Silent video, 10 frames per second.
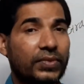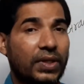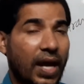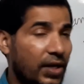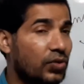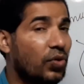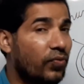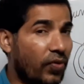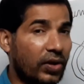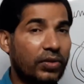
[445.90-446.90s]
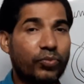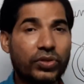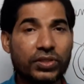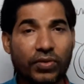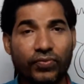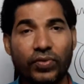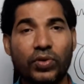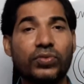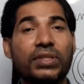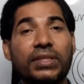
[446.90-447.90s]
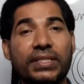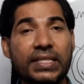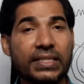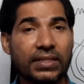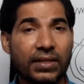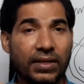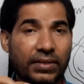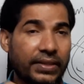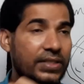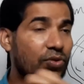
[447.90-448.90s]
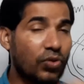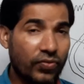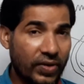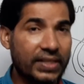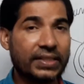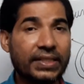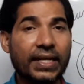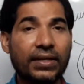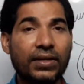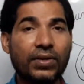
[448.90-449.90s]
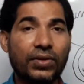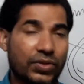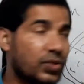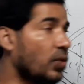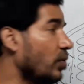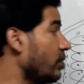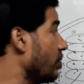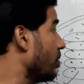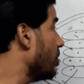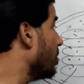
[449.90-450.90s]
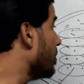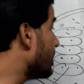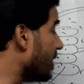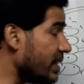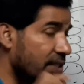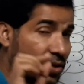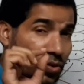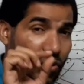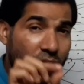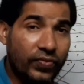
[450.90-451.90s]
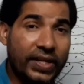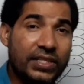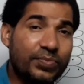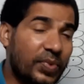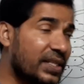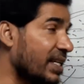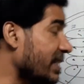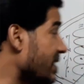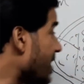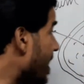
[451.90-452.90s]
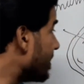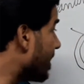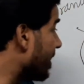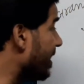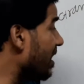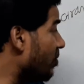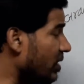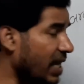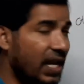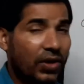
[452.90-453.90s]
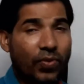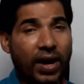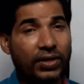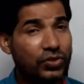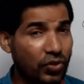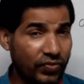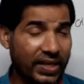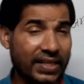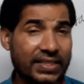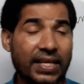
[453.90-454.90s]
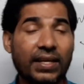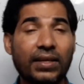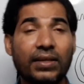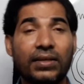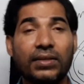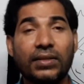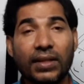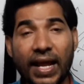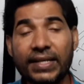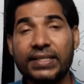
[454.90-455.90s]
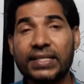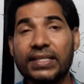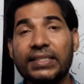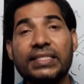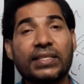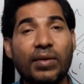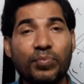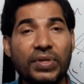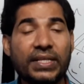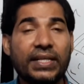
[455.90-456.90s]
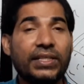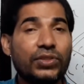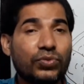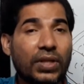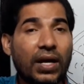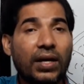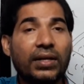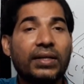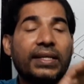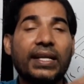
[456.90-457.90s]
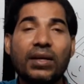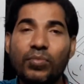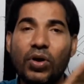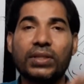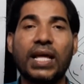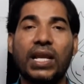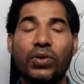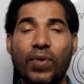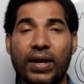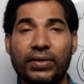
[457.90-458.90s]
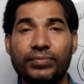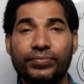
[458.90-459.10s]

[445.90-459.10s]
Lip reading: And you know, for the process of photosynthesis, this chlorophyll is needed. So, since chlorophyll is present inside the granum or thylakoid, so we can say light reaction is completed into the granum or thylakoid,